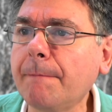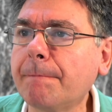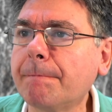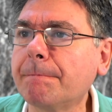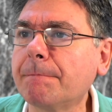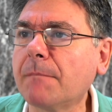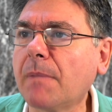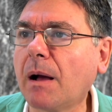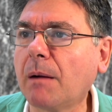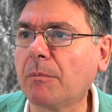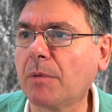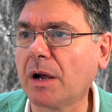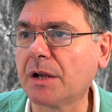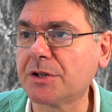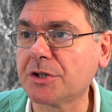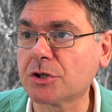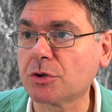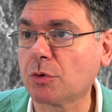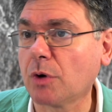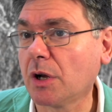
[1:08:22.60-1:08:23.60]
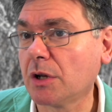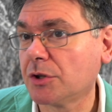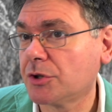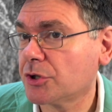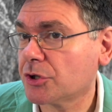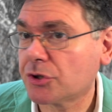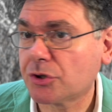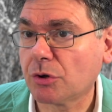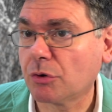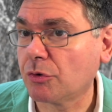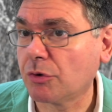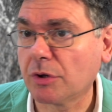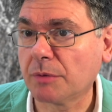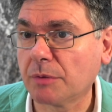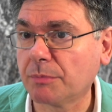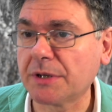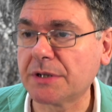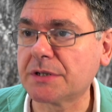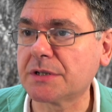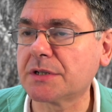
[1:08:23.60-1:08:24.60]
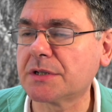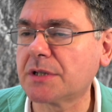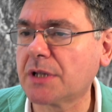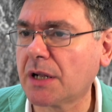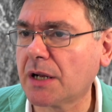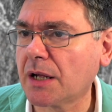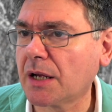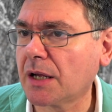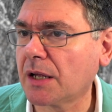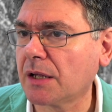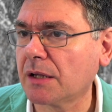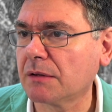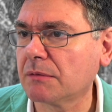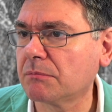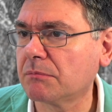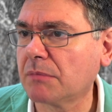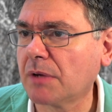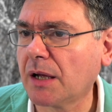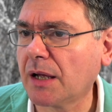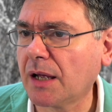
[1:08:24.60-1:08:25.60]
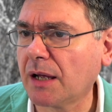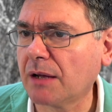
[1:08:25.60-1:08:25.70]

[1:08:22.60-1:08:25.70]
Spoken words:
I'll just show you the places that I have